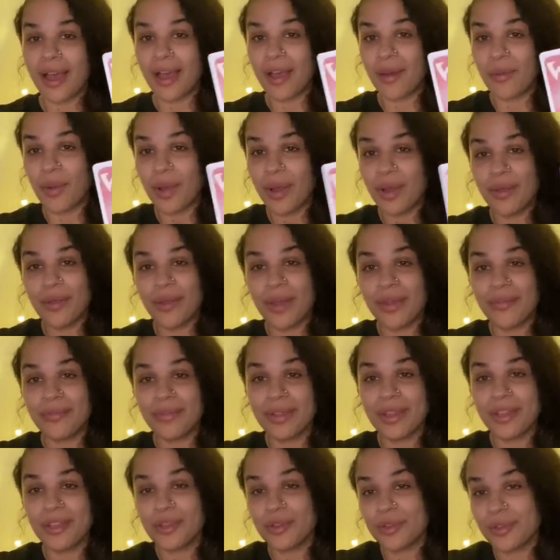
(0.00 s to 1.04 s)
Why? I feel
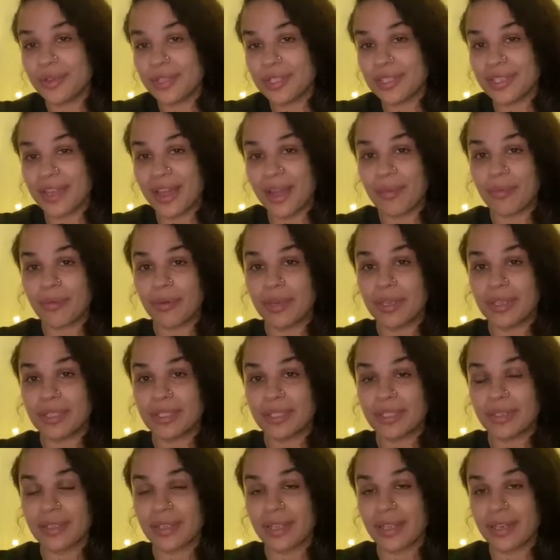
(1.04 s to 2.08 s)
like you're this High Priest
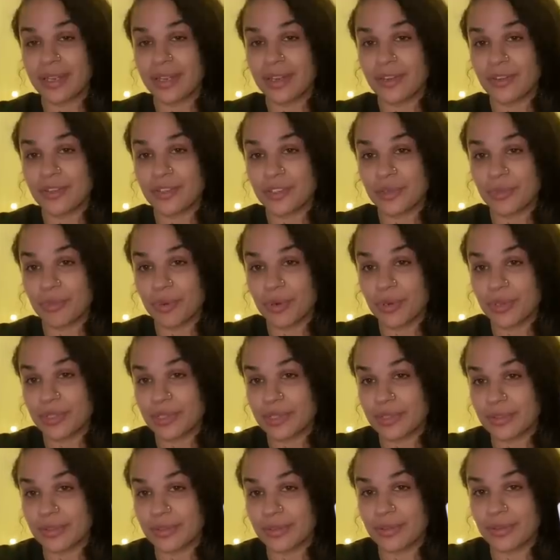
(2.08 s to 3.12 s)
and here's your
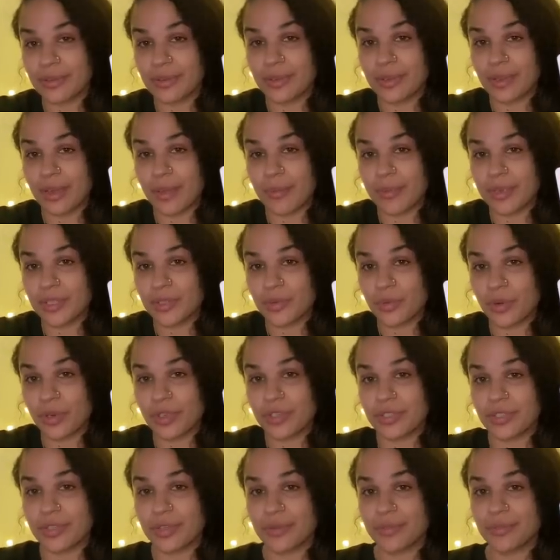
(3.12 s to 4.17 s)
person coming
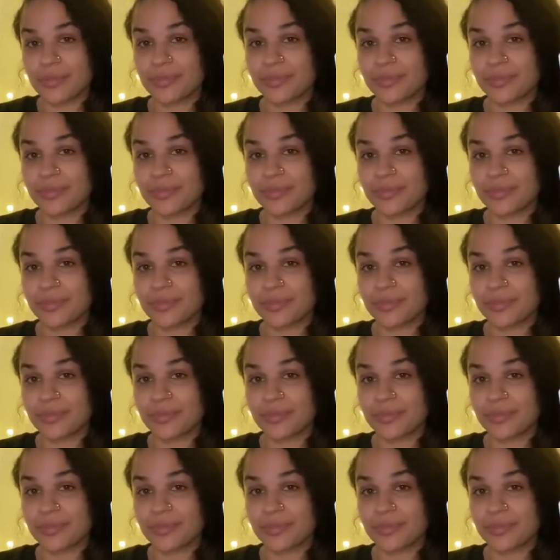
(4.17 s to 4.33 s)
towards you.